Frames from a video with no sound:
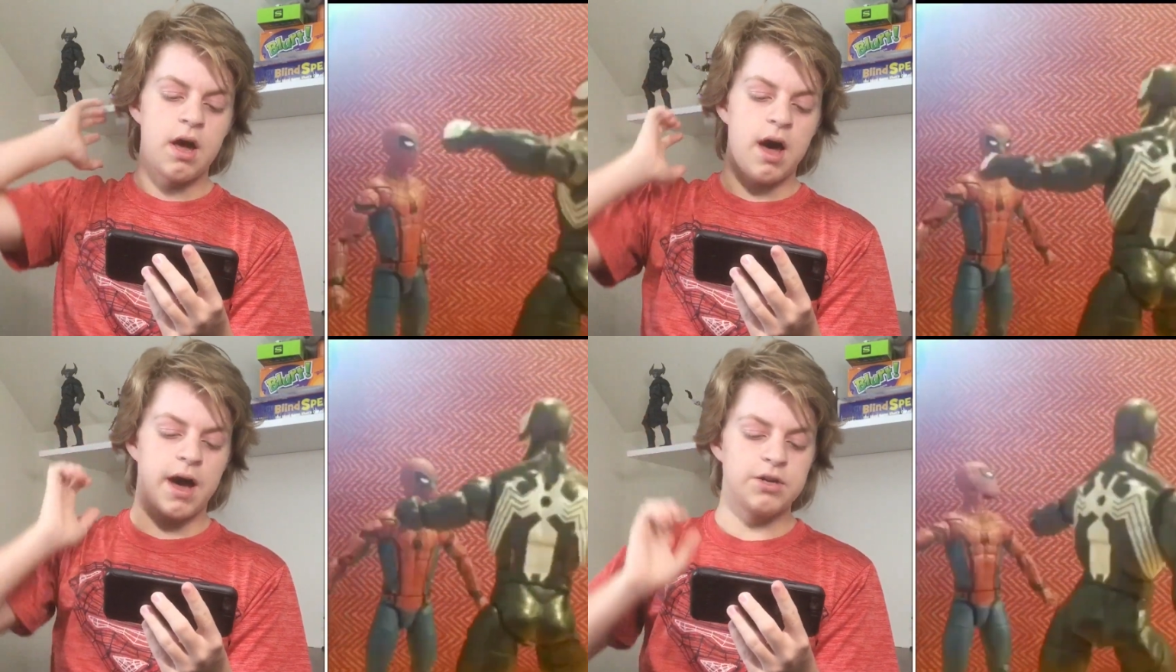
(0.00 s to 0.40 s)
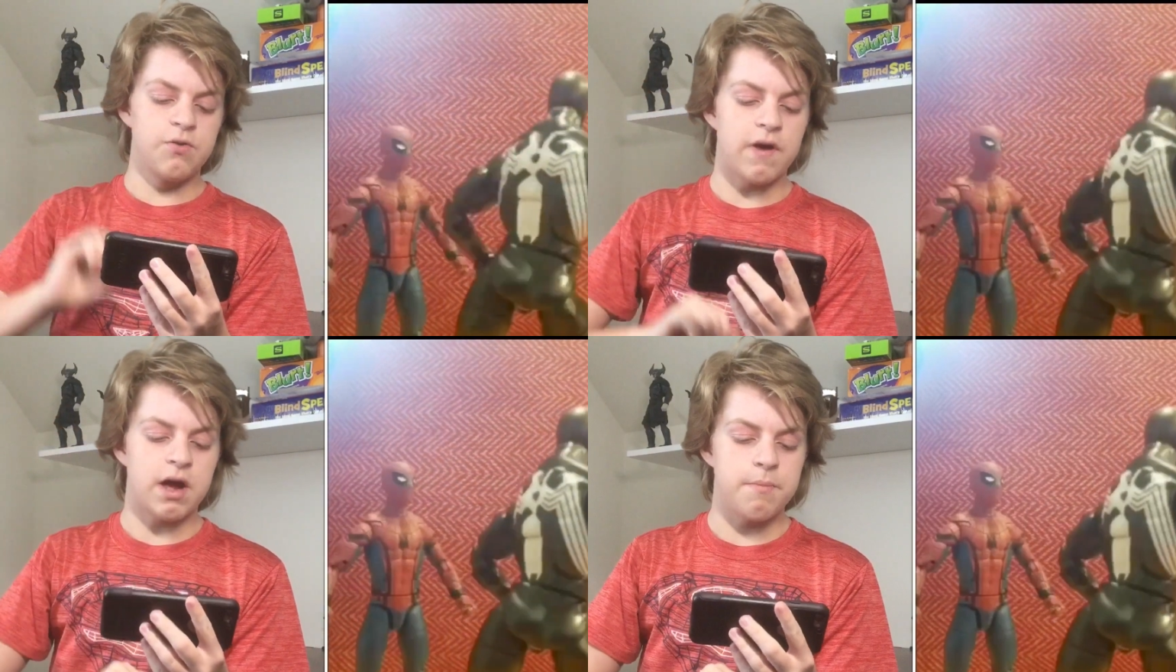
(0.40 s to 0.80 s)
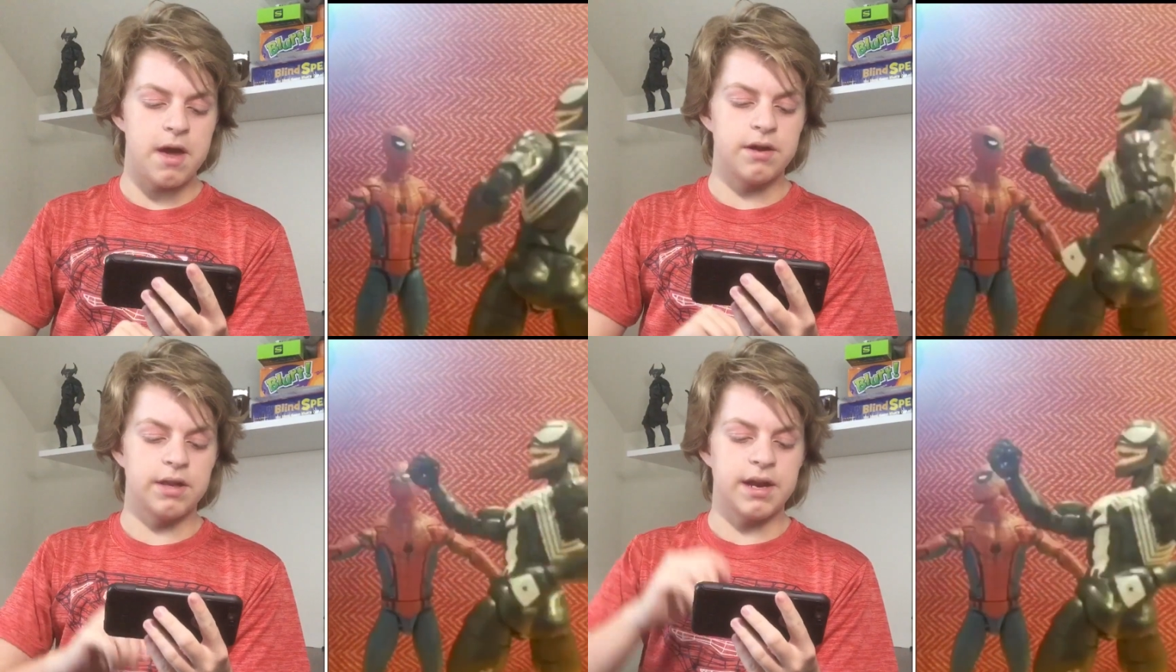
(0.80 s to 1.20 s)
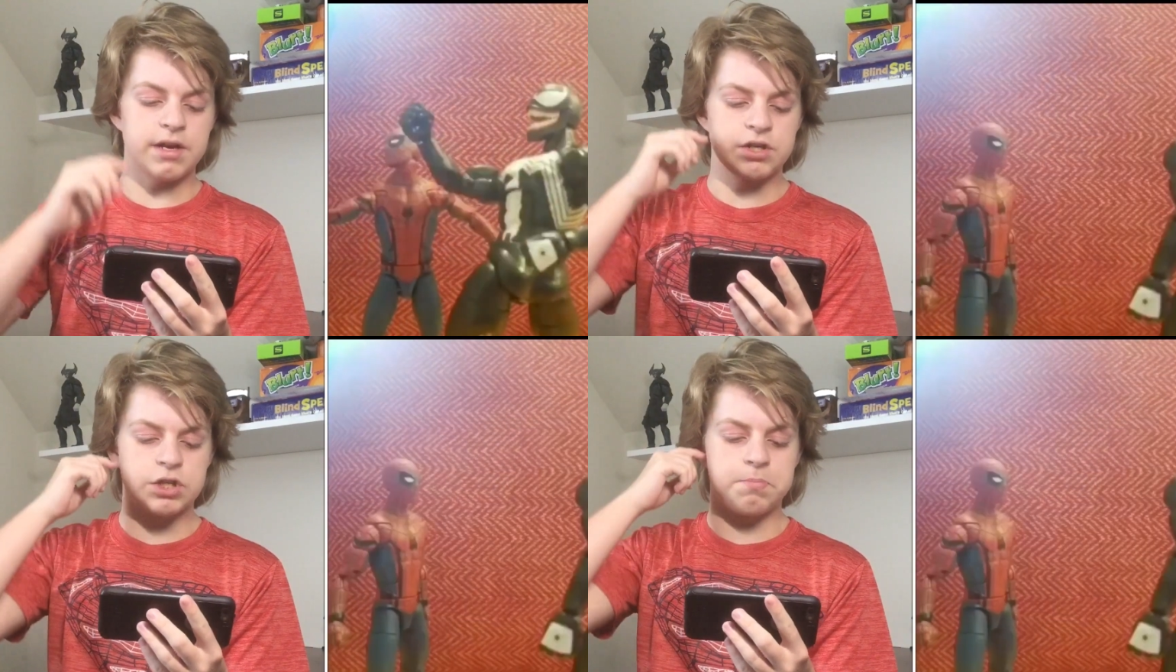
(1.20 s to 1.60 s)
I do recommend
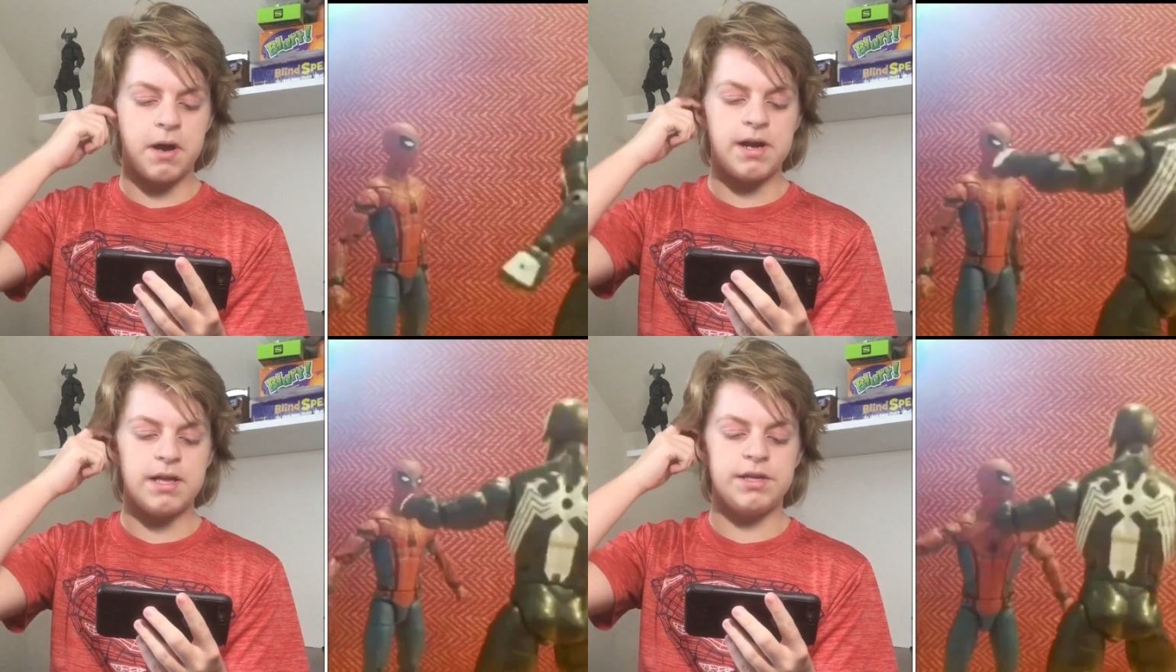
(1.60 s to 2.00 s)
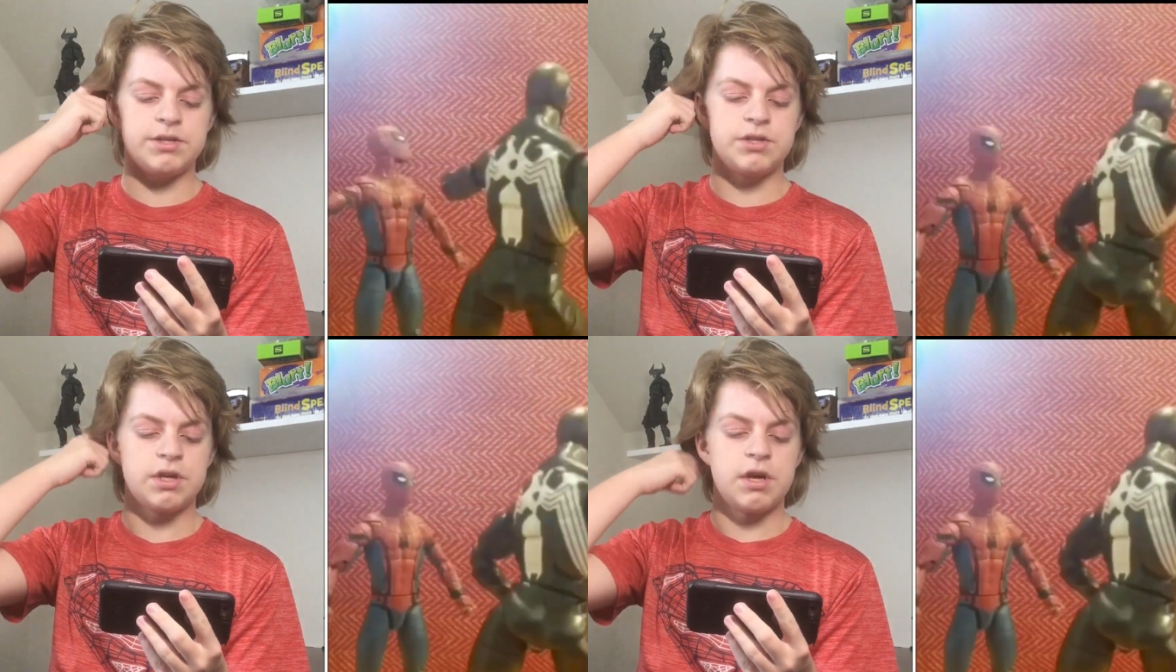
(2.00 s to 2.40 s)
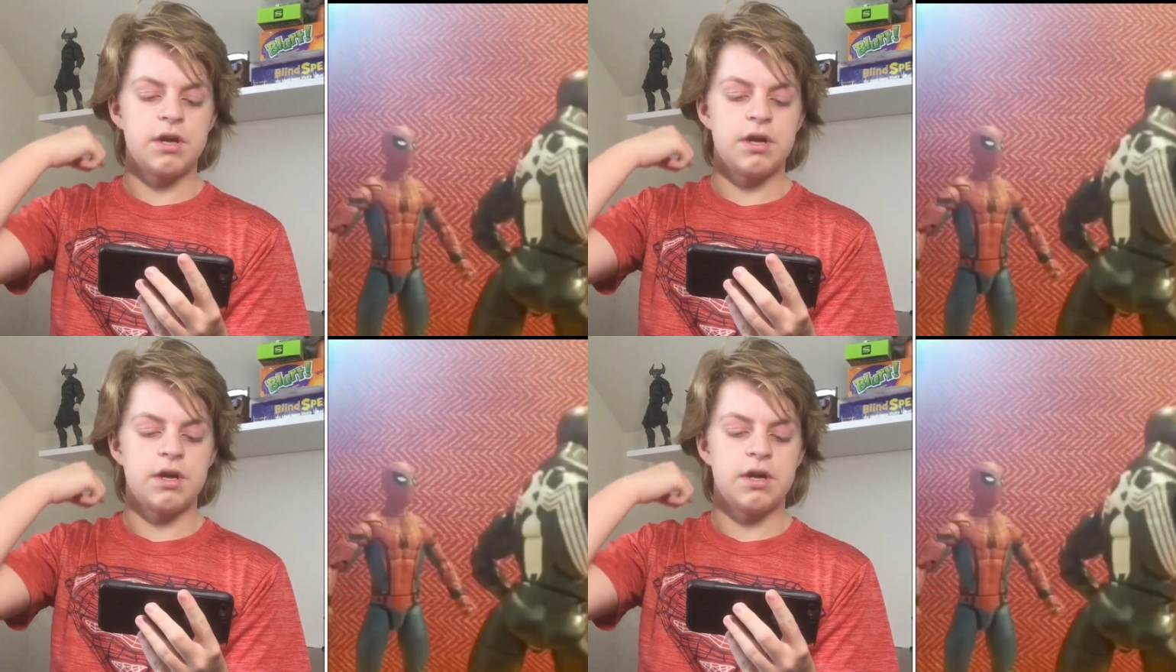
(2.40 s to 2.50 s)
letting Spidey's